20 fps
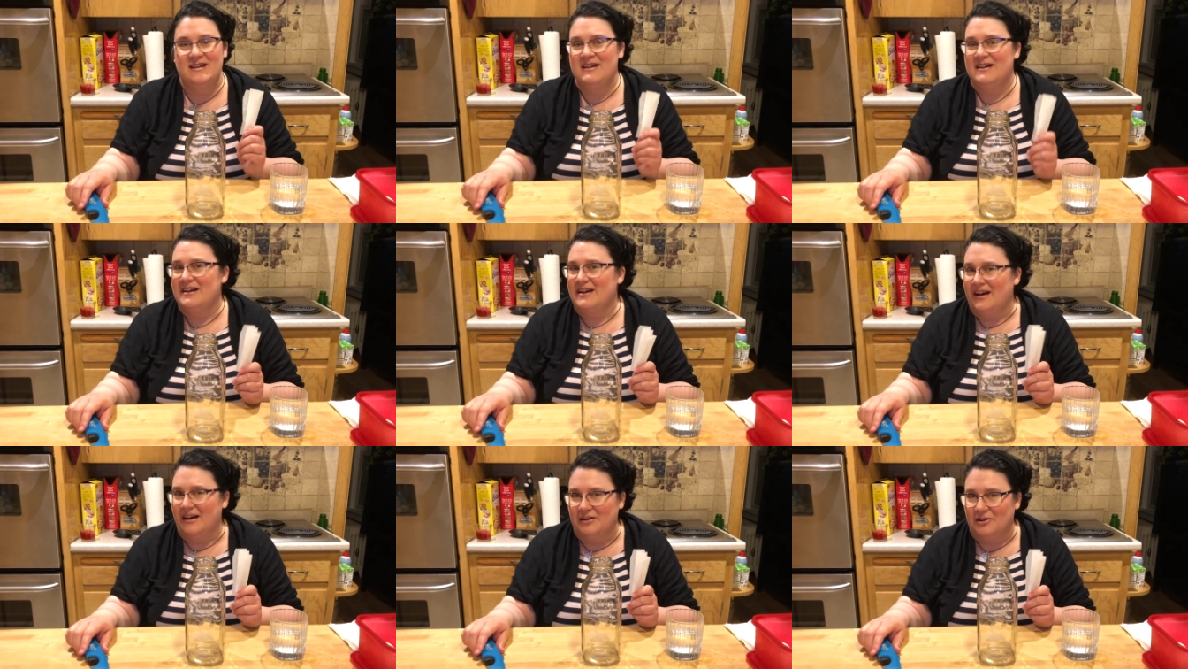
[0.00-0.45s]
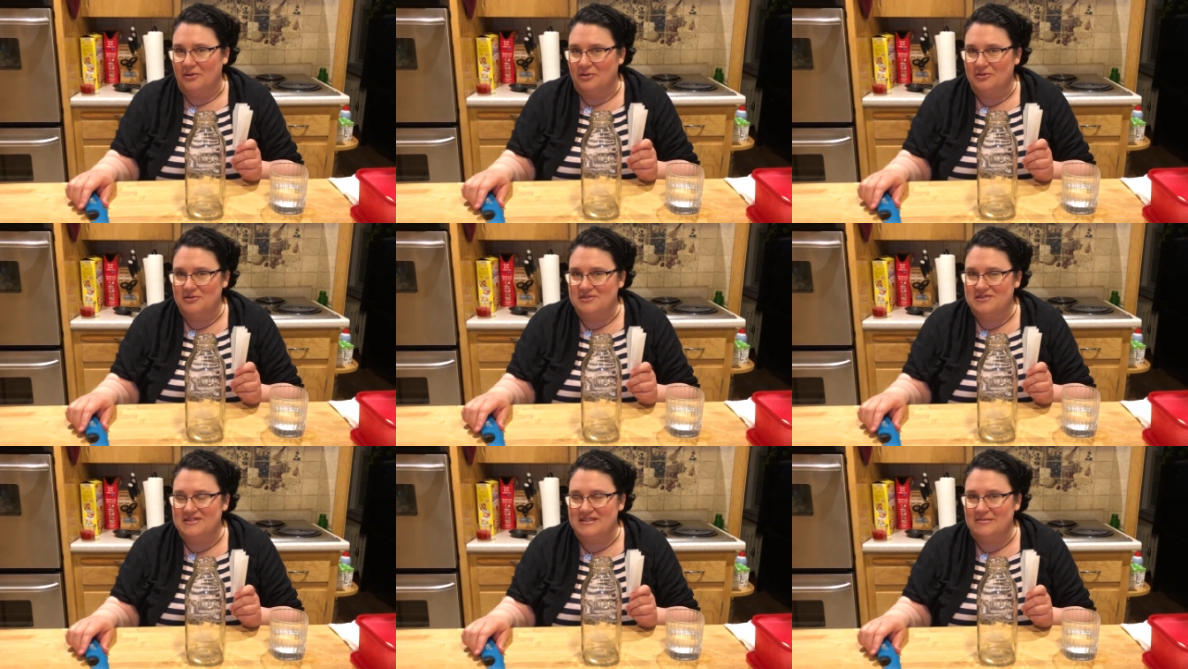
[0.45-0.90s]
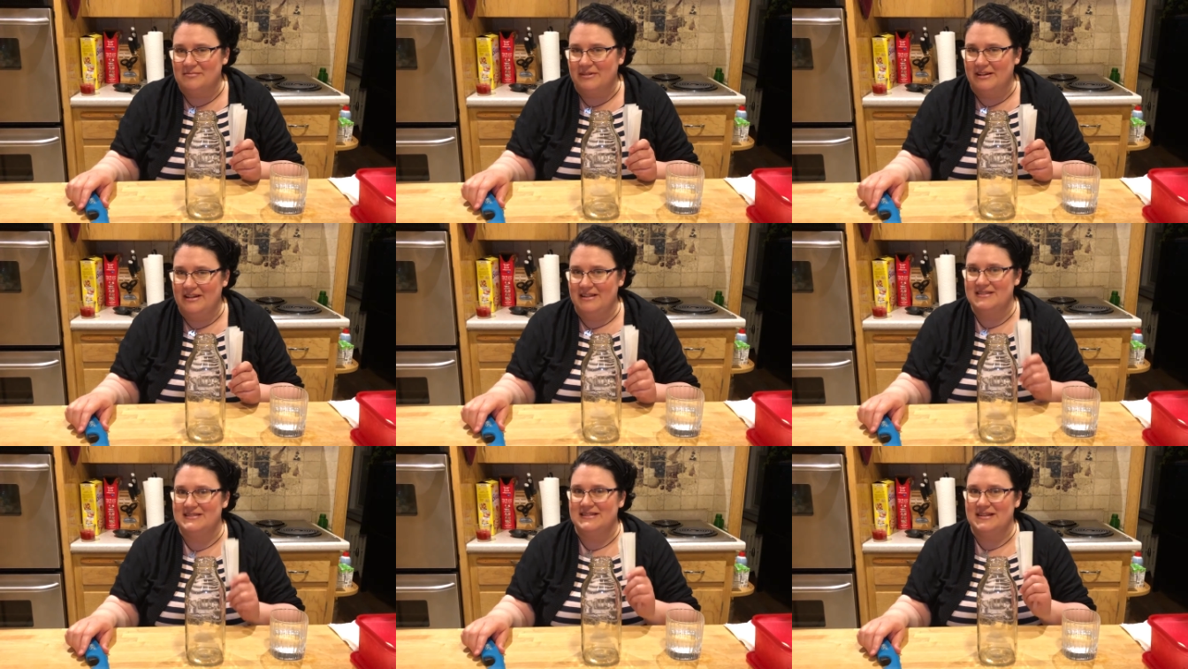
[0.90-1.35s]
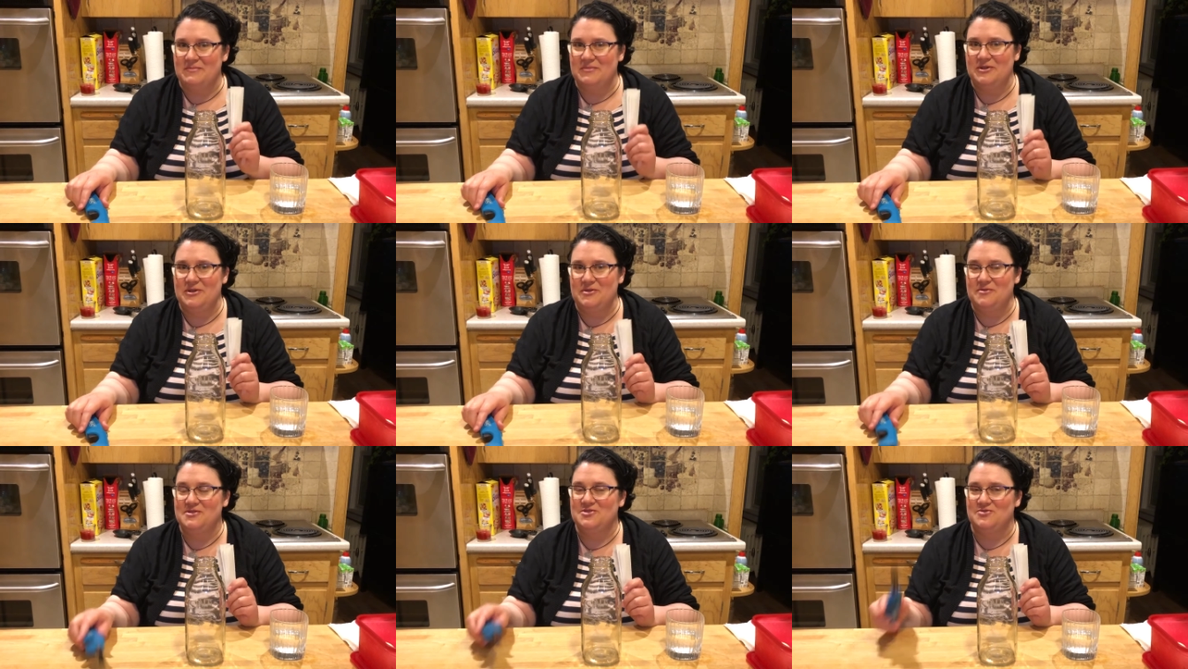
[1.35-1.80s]
an older sibling, someone
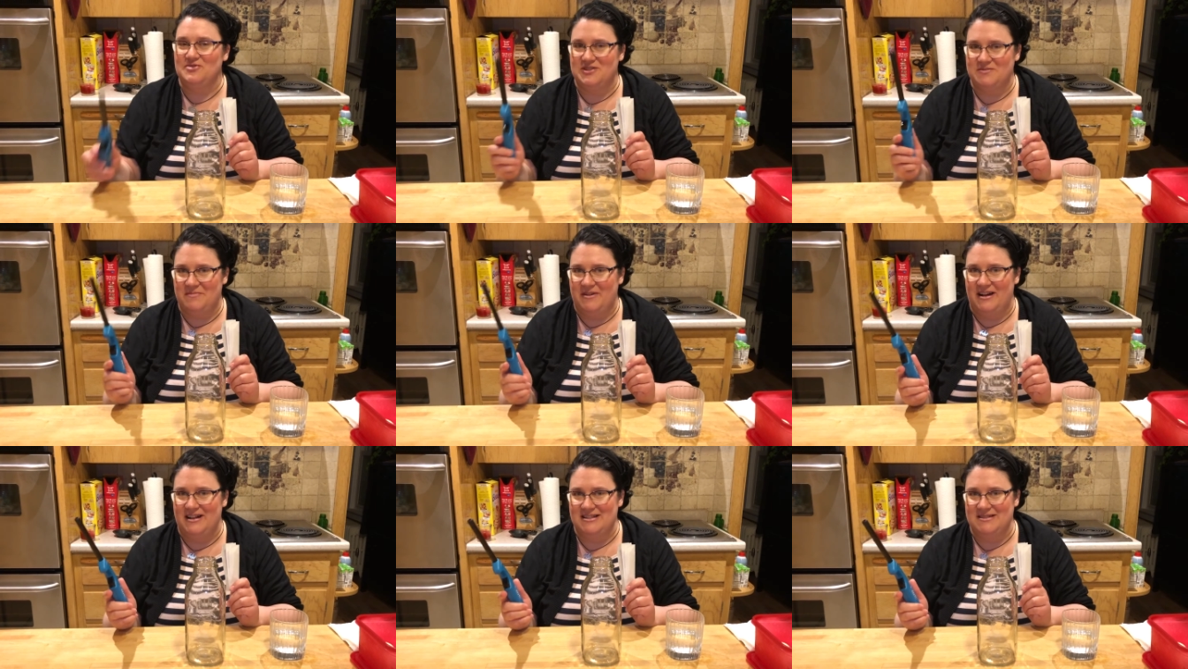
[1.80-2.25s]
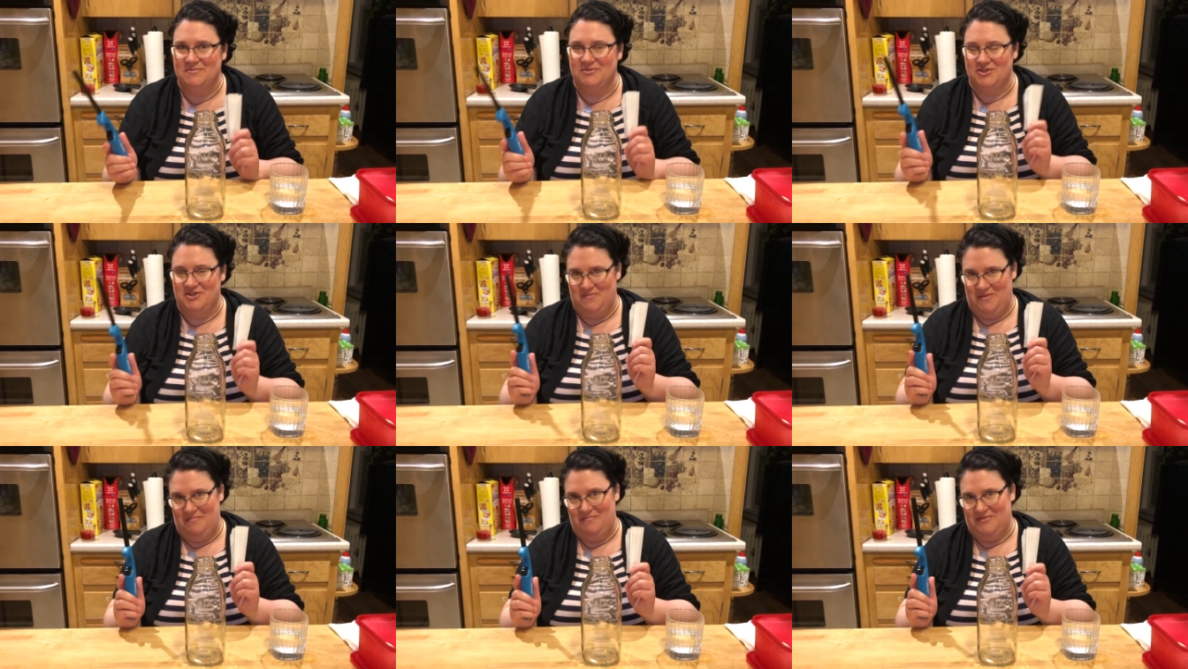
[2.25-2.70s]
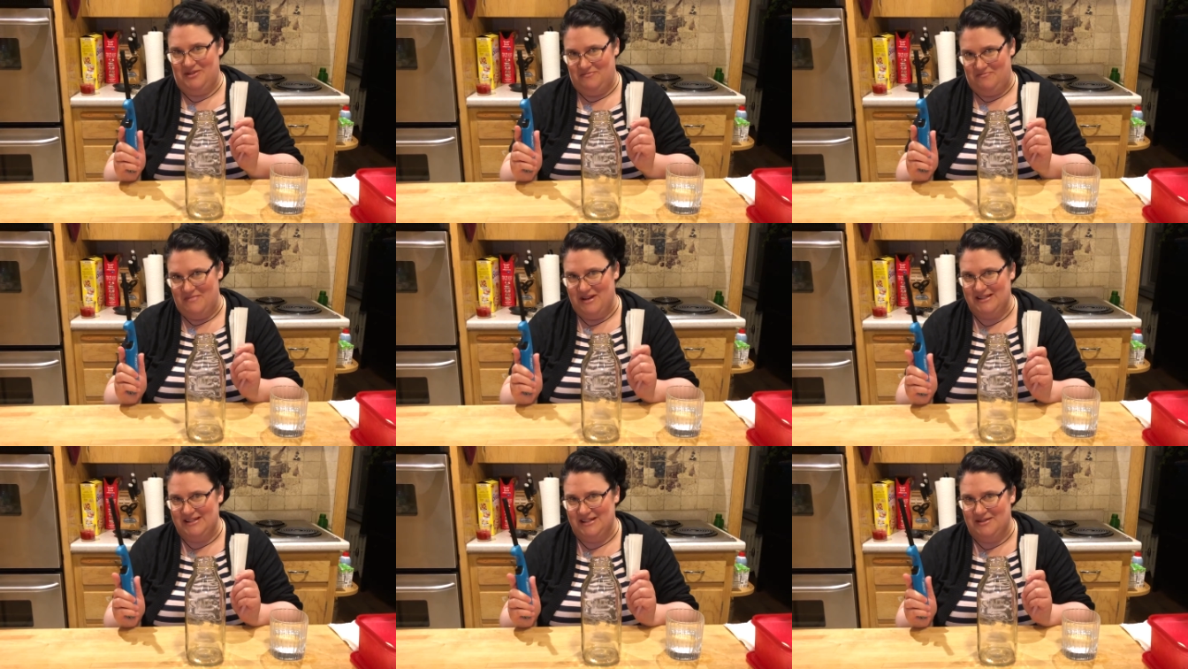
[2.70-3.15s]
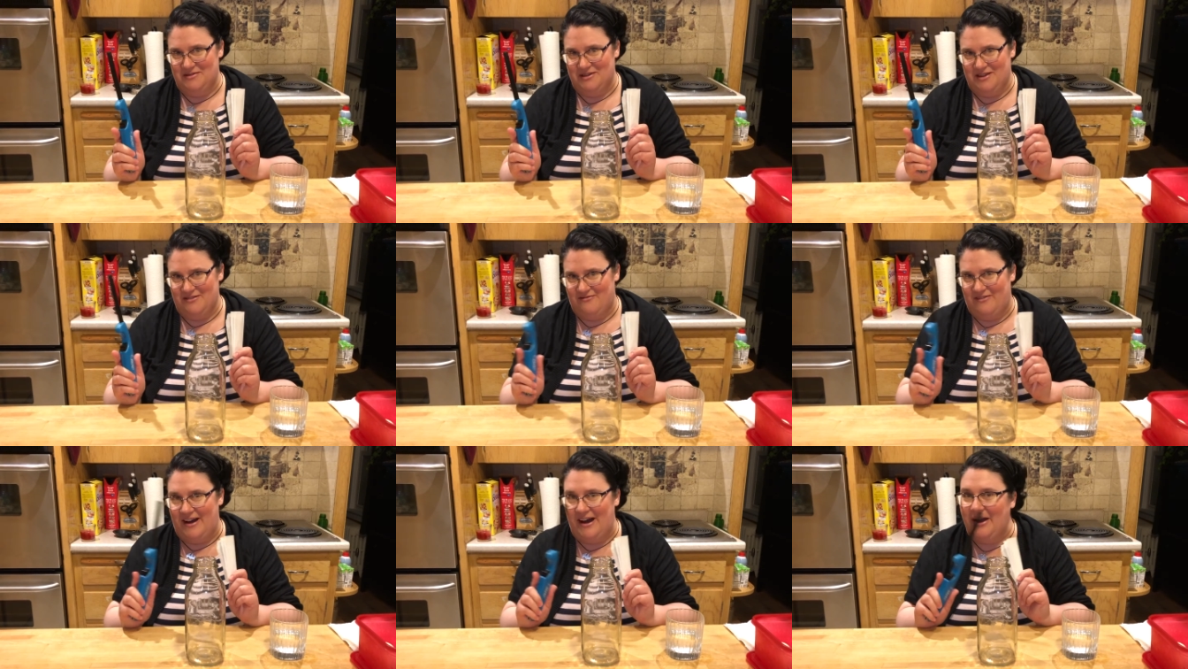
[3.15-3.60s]
who is responsible should be messing with
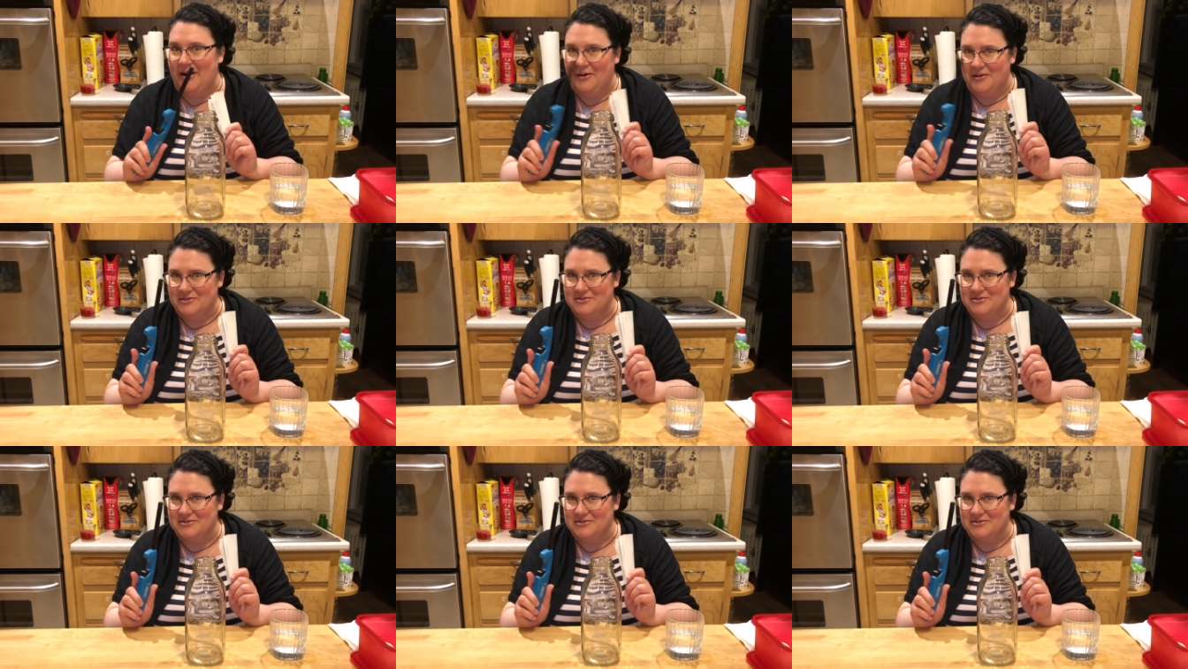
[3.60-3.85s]
the fire.